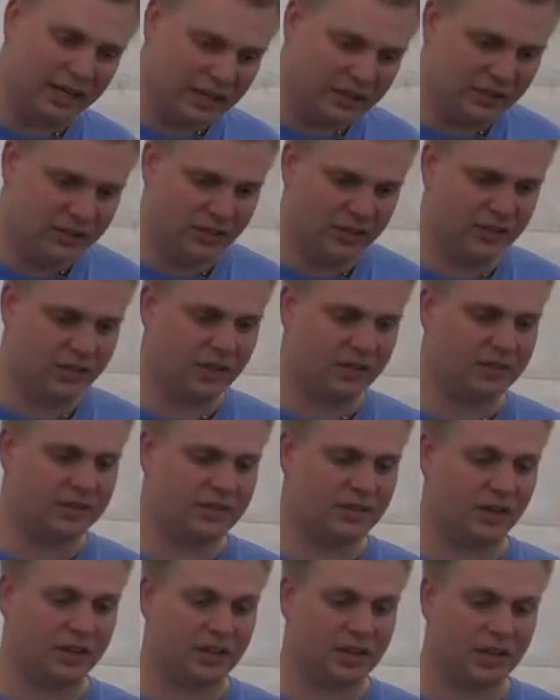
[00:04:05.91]
into the
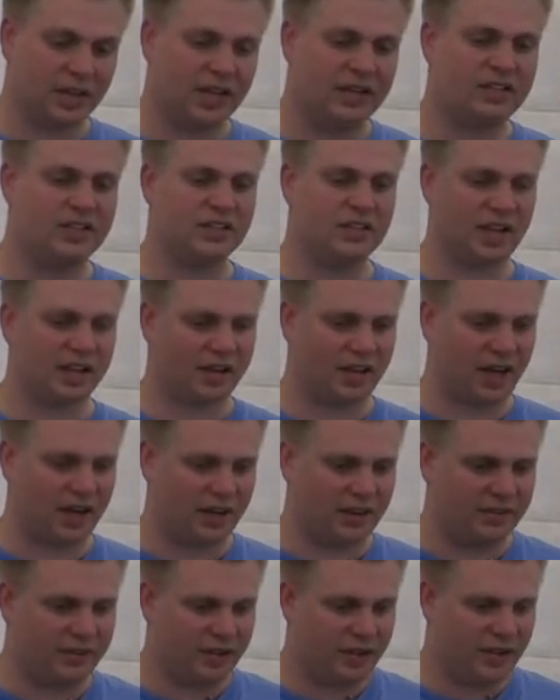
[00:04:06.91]
circulation that
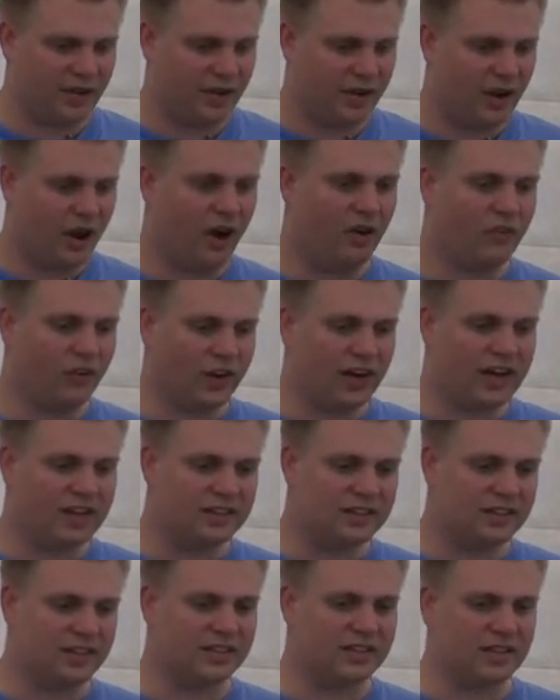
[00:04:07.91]
kind of
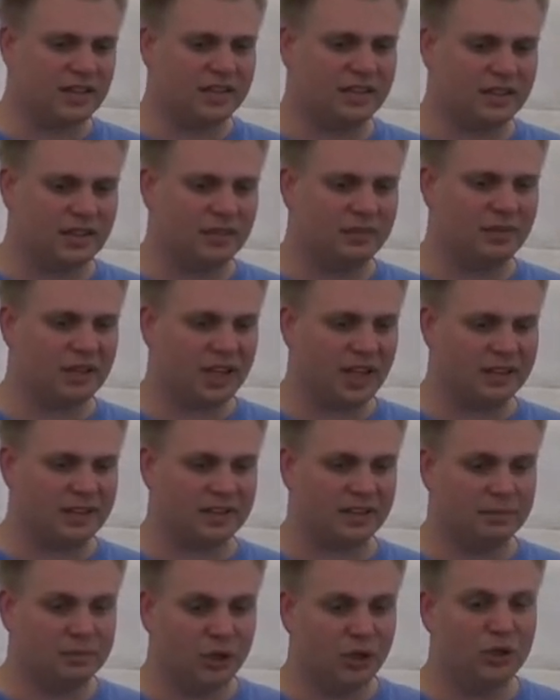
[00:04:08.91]
overheats the system, and that's
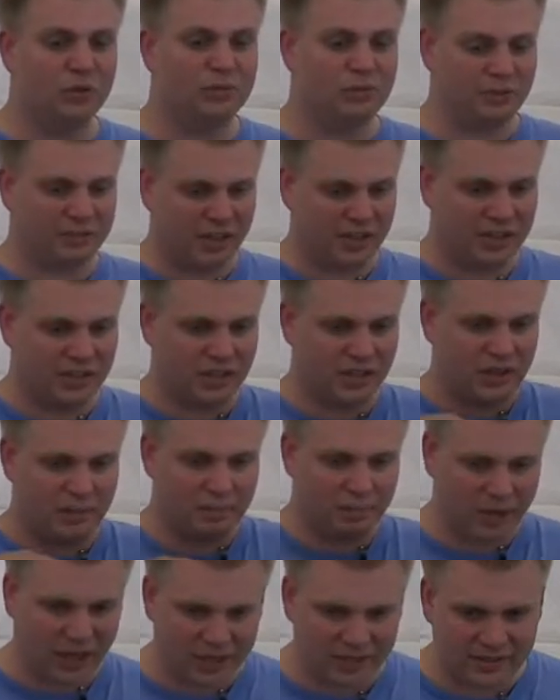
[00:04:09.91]
the boom. Eventually
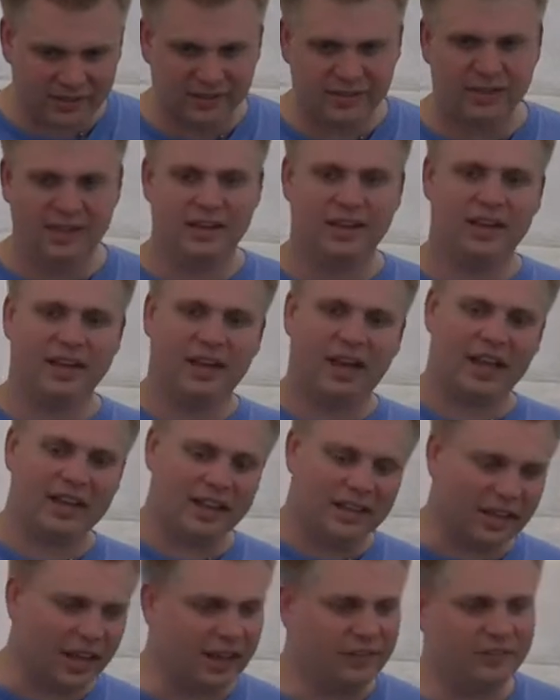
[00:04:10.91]
it busts, and
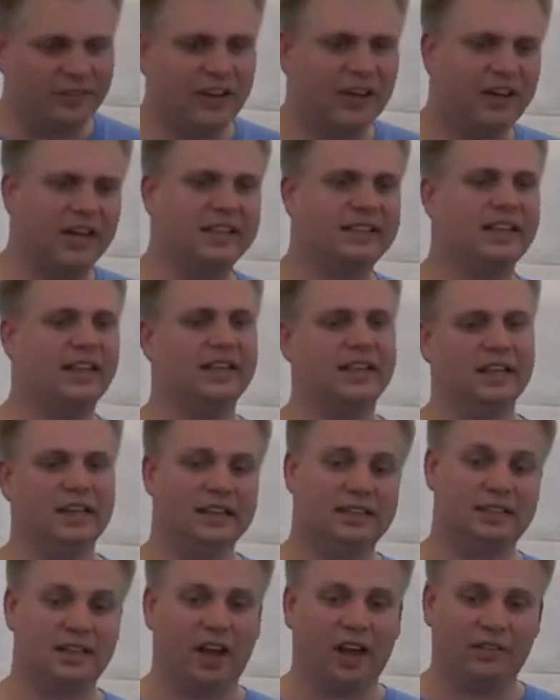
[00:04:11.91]
then they feel like they need to
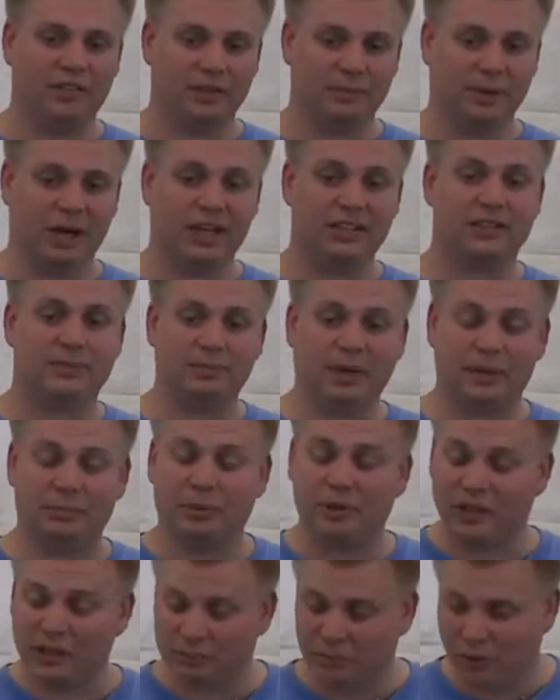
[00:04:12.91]
solve the bust by
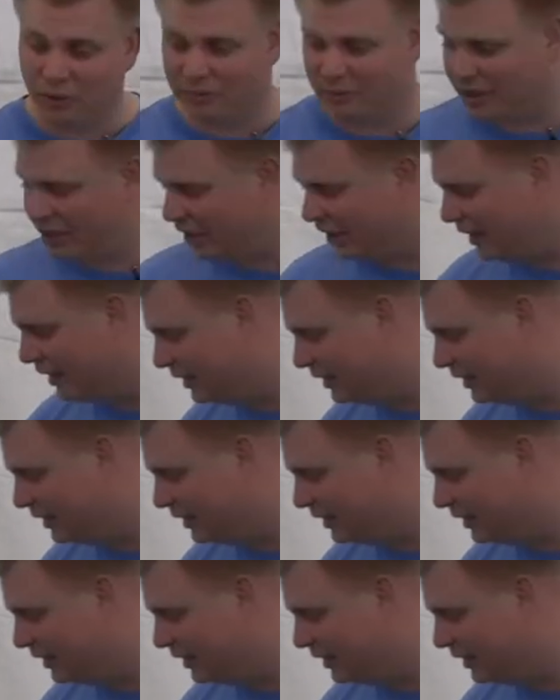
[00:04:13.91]
putting more money